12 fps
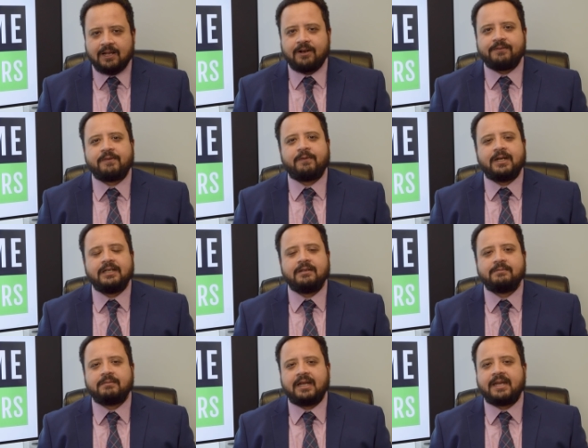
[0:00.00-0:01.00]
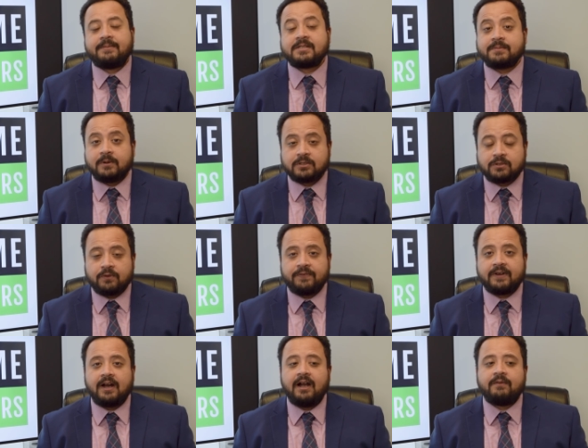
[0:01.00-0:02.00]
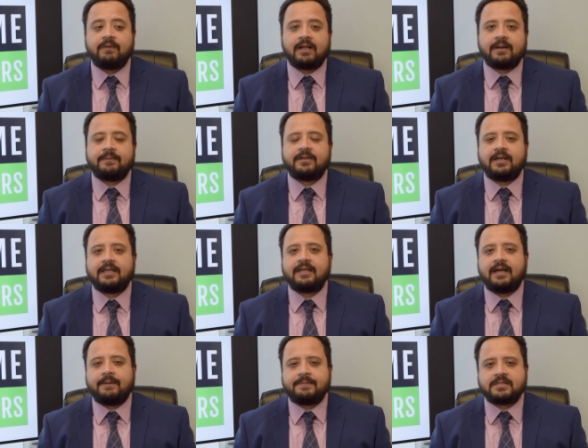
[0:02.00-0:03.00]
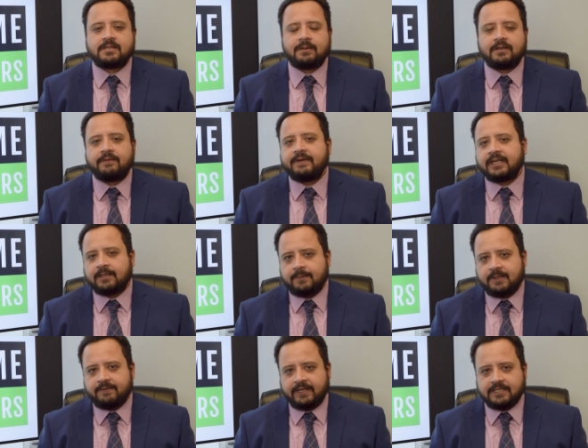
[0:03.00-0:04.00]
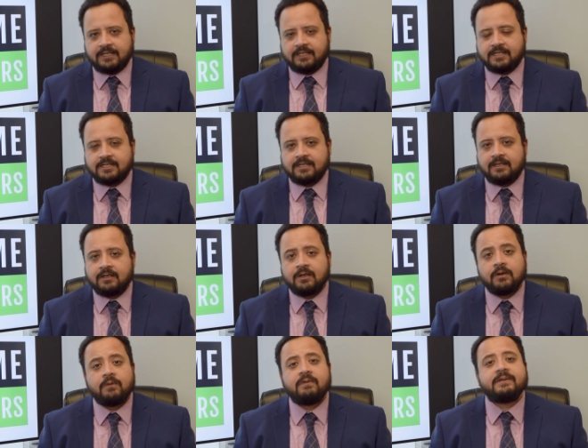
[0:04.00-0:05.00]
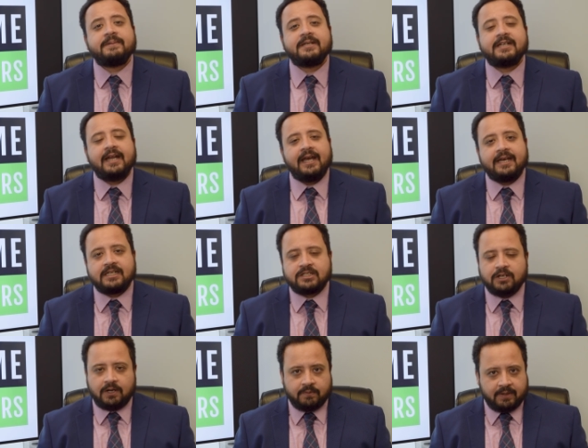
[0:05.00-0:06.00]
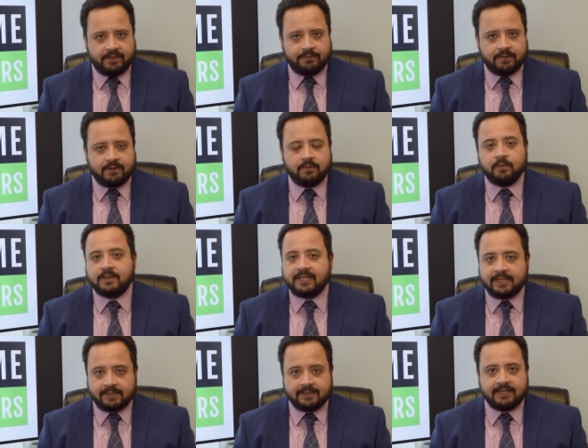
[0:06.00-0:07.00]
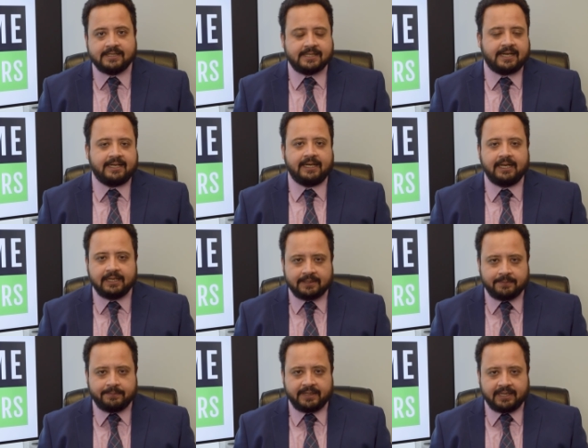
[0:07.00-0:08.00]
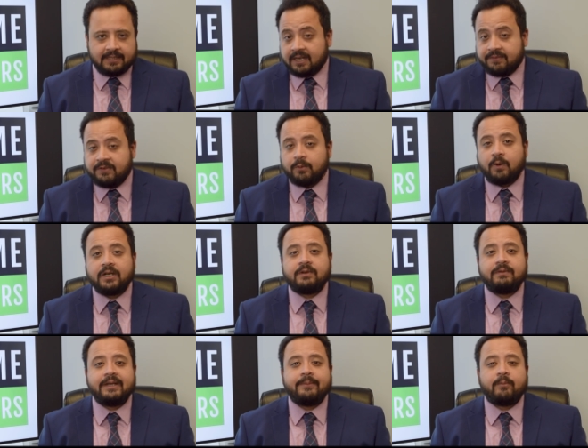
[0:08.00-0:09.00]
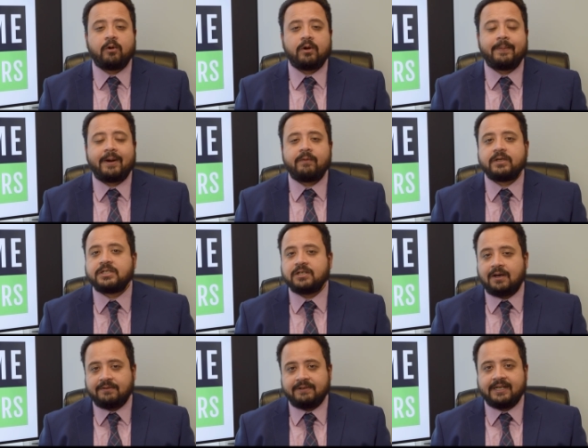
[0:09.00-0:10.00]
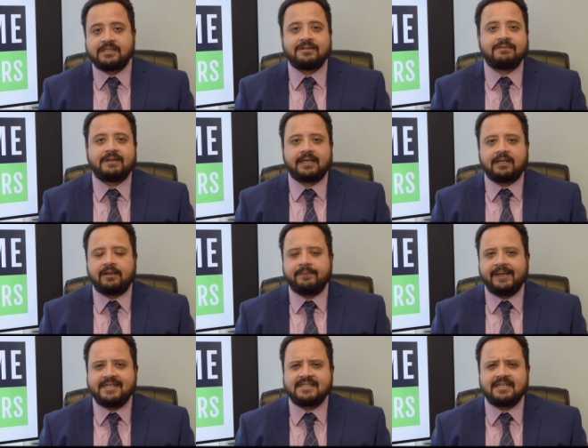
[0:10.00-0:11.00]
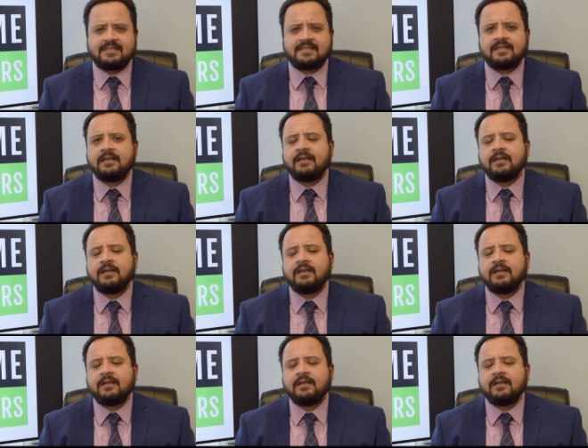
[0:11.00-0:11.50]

Hello, everyone. My name is Zulfiqar, and welcome to another episode of Income Investors. With me today is John Whitefoot with another exciting income pick. If you want to read more about what John writes on a regular basis,